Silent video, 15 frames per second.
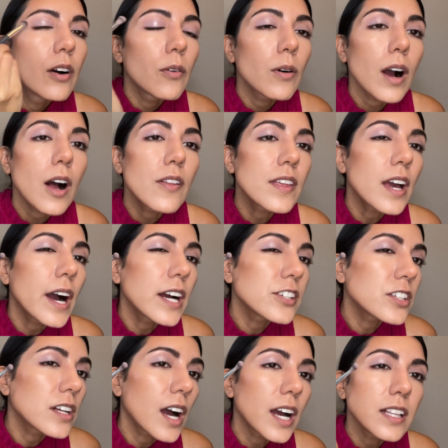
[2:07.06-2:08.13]
Wow, the
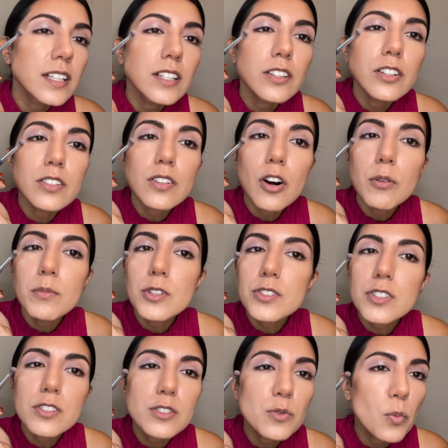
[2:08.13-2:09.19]
eyelid almost
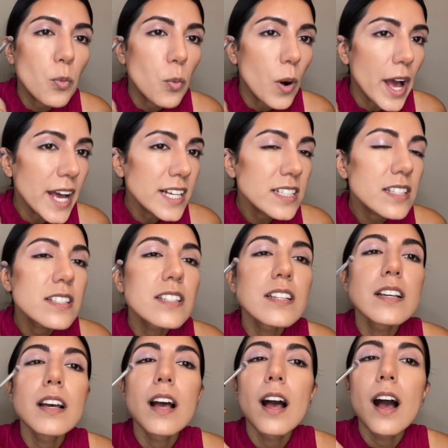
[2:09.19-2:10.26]
looks wet.
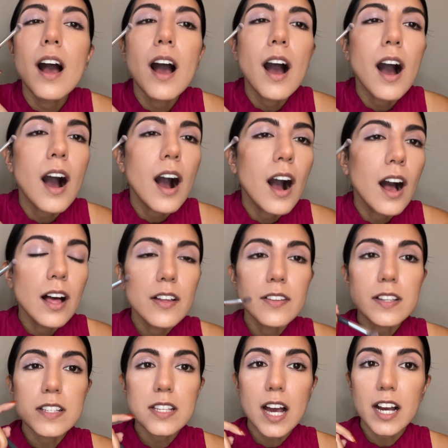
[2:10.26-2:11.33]

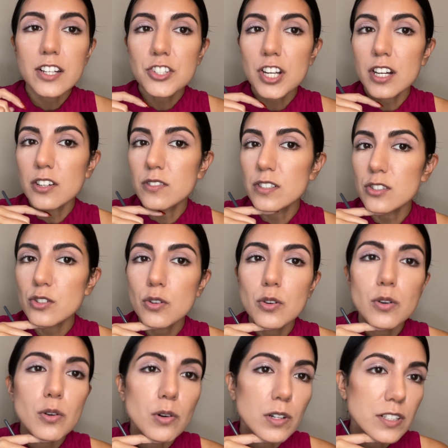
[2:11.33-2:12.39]
This eyeshadow is
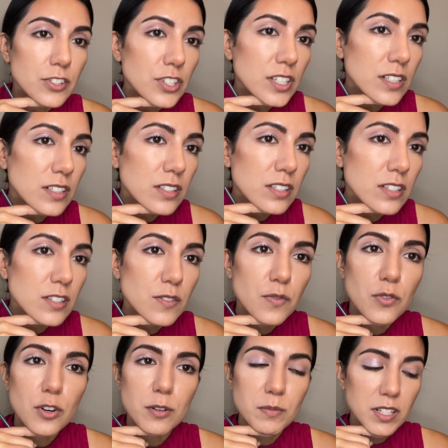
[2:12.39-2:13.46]
gorgeous. This
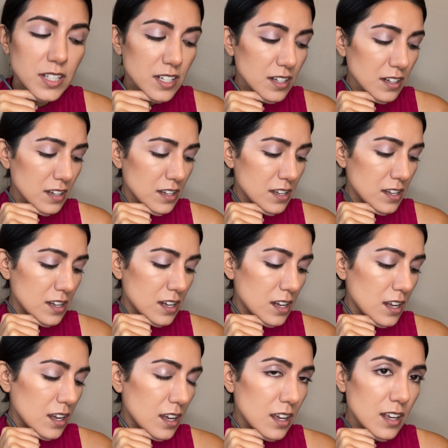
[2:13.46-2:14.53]
formula
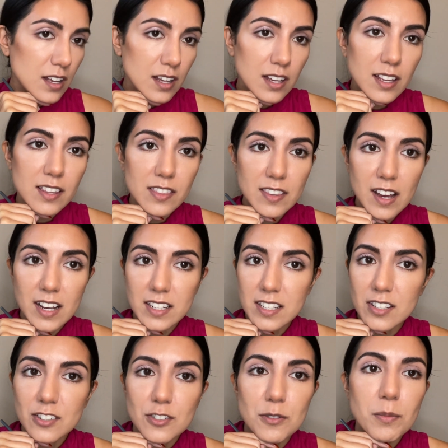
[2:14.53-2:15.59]
in the I Need
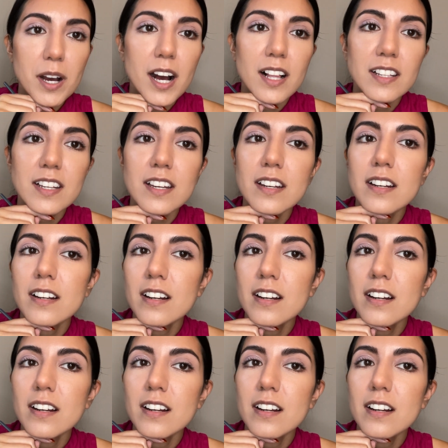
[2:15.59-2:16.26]
a New palette.